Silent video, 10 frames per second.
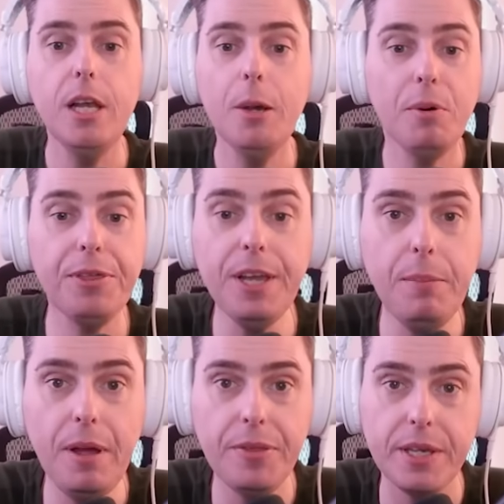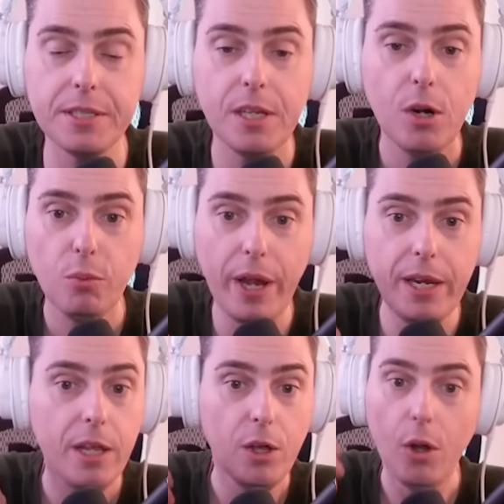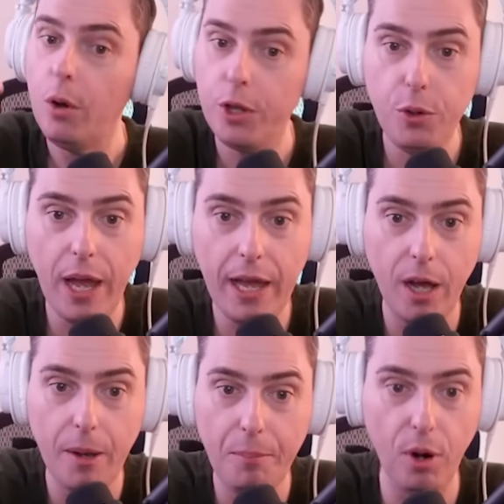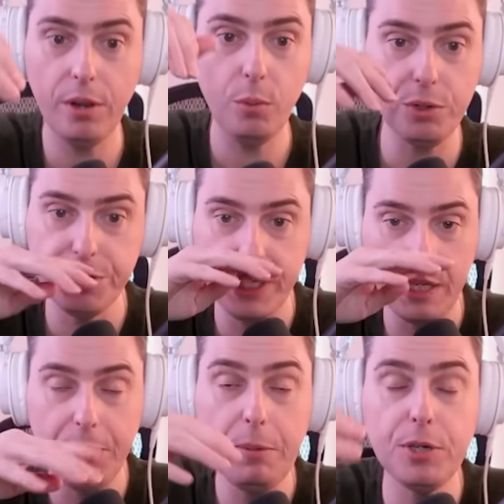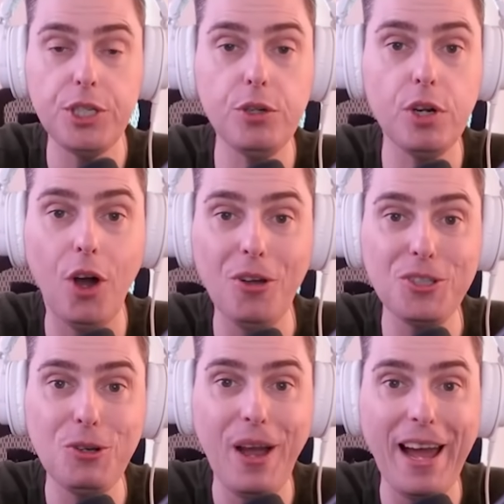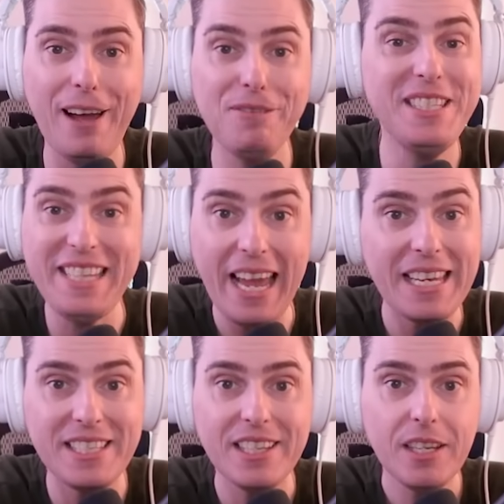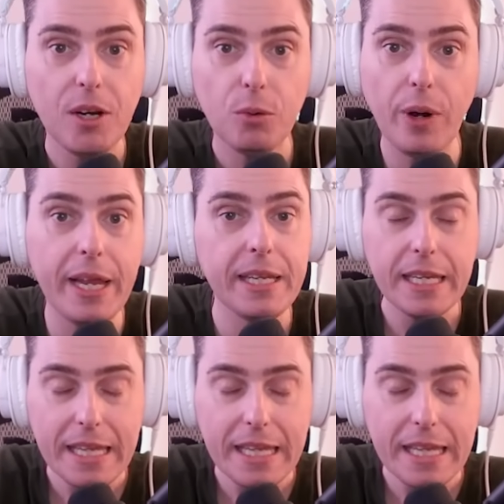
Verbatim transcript: But think think about this, right? You have part of the world's GDP, but you can also have debt, right?